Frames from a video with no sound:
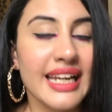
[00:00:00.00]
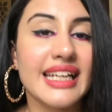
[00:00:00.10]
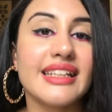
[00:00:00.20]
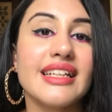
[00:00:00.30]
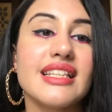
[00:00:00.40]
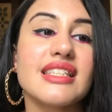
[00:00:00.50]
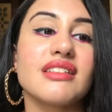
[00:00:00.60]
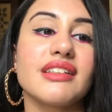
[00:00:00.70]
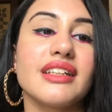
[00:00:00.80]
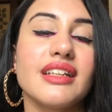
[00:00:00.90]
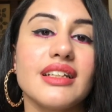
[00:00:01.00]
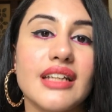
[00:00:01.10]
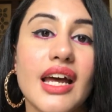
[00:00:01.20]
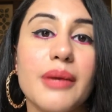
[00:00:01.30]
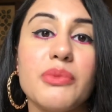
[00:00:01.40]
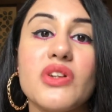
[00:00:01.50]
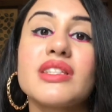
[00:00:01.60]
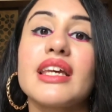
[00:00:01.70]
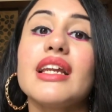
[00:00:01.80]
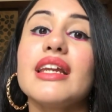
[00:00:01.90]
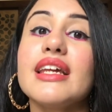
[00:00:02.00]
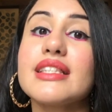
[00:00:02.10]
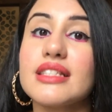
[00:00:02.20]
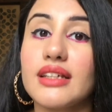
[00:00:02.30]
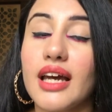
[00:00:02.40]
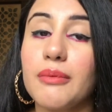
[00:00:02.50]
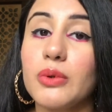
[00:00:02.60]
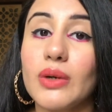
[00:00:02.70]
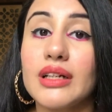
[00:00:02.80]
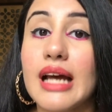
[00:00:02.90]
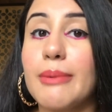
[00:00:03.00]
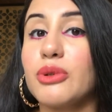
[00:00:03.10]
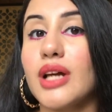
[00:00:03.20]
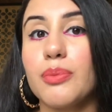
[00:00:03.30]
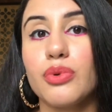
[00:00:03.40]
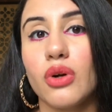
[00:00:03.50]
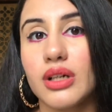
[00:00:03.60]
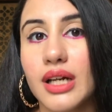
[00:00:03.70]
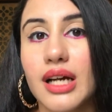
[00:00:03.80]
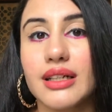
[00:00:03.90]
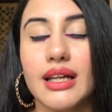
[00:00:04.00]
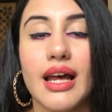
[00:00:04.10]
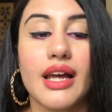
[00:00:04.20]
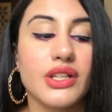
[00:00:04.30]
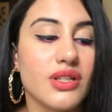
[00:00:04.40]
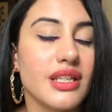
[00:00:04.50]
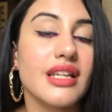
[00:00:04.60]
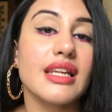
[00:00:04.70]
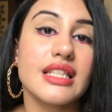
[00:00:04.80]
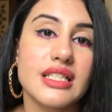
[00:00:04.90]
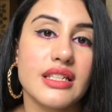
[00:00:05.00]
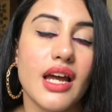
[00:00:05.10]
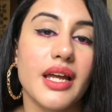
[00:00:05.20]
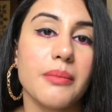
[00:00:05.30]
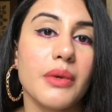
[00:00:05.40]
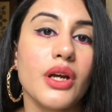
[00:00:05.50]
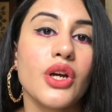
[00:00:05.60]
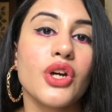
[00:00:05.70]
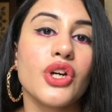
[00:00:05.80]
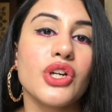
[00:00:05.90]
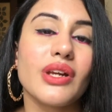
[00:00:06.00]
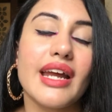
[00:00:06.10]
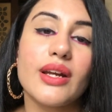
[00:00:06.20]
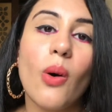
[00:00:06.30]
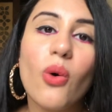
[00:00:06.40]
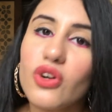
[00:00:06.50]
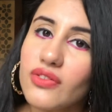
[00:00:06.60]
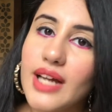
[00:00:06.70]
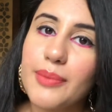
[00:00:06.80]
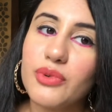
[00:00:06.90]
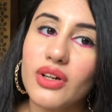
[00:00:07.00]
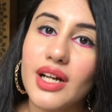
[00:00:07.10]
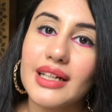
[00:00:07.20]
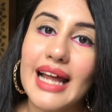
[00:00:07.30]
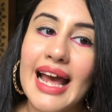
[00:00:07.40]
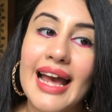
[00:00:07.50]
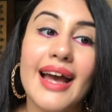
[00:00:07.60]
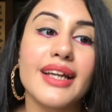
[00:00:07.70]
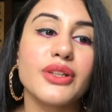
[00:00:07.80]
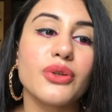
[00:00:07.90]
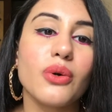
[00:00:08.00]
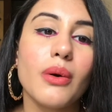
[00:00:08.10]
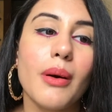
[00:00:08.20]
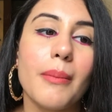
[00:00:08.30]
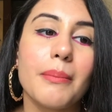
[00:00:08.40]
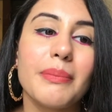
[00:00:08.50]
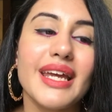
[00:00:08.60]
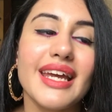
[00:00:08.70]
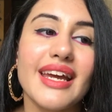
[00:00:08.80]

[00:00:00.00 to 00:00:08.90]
It needs certain time. Your skin needs time to adapt to that product, and your skin needs time to get hold of that product and, you know, be